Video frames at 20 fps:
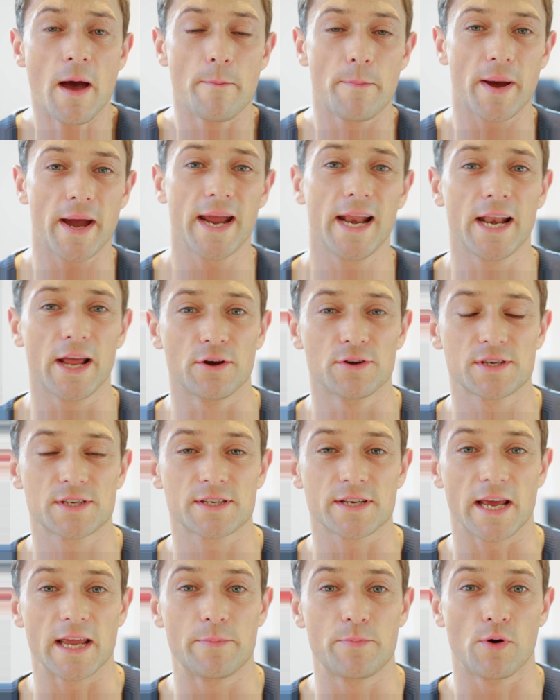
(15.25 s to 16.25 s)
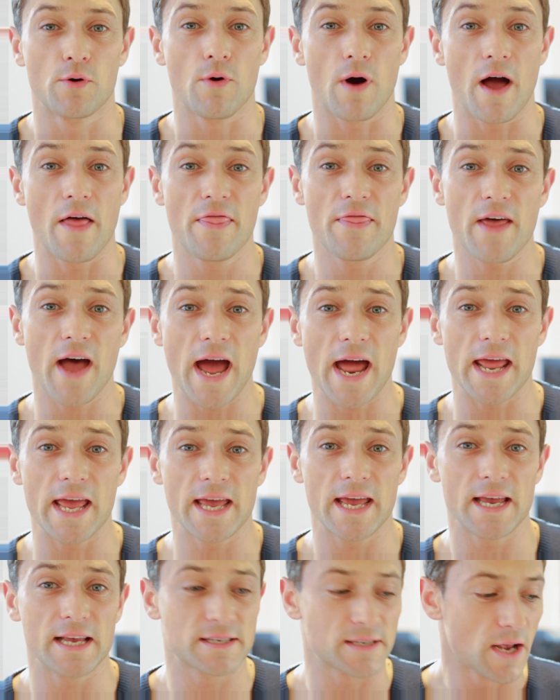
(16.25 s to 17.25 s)
paleo staple and that
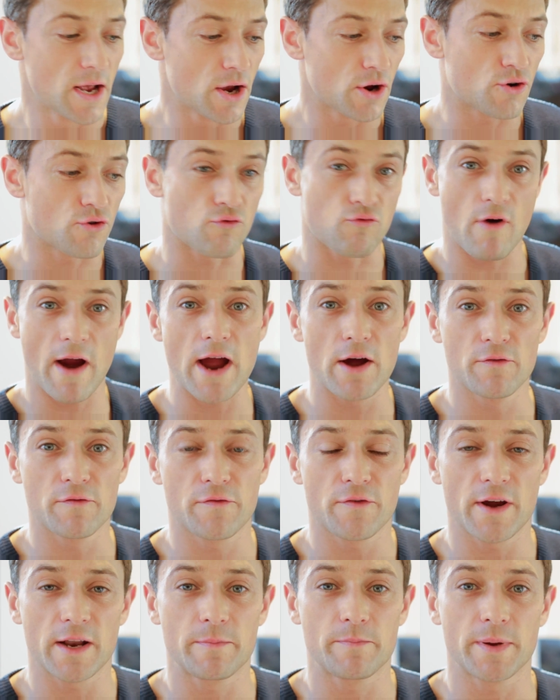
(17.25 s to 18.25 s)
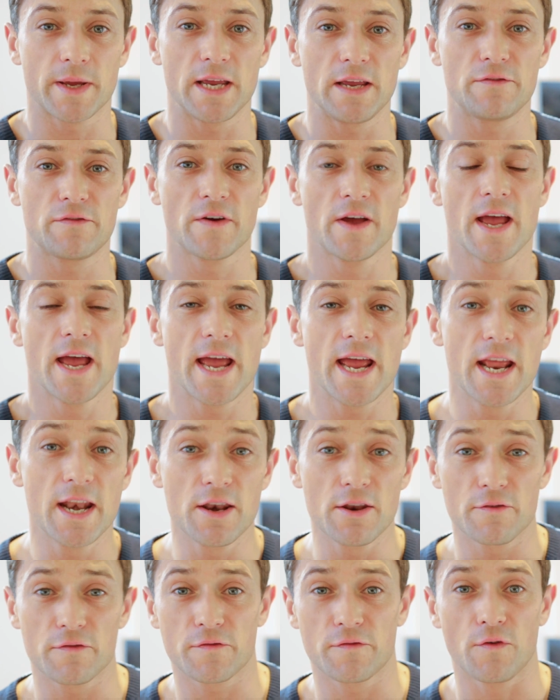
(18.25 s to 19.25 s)
is ground fed beef
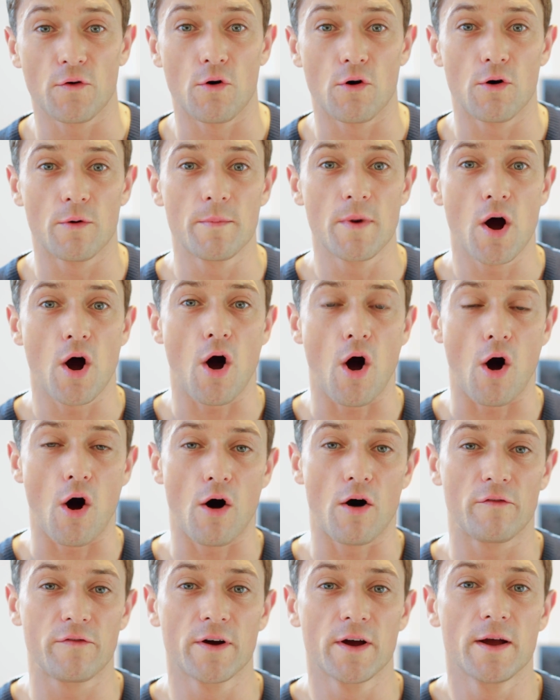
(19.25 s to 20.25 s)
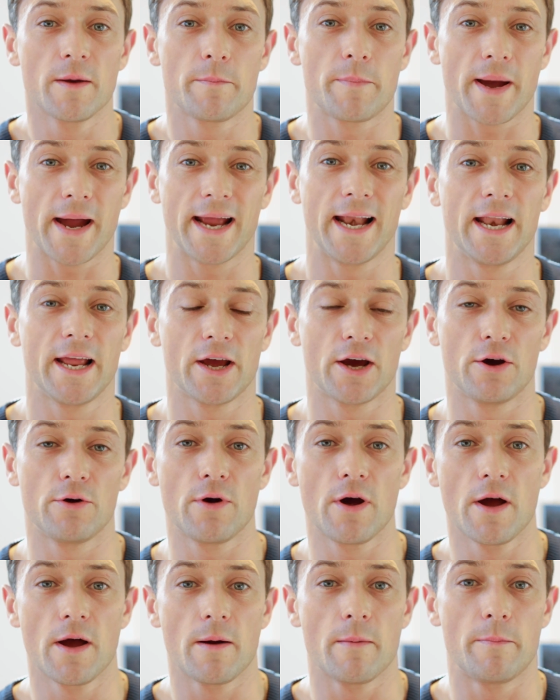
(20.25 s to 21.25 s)
in the form of
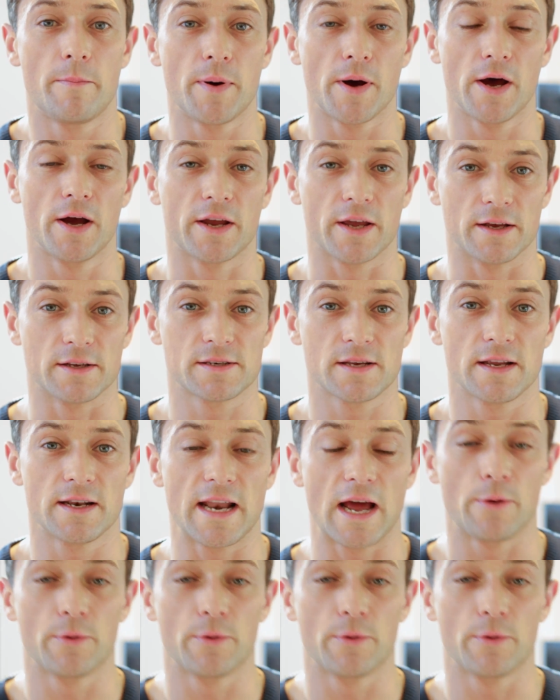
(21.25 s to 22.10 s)
paleo burgers. Now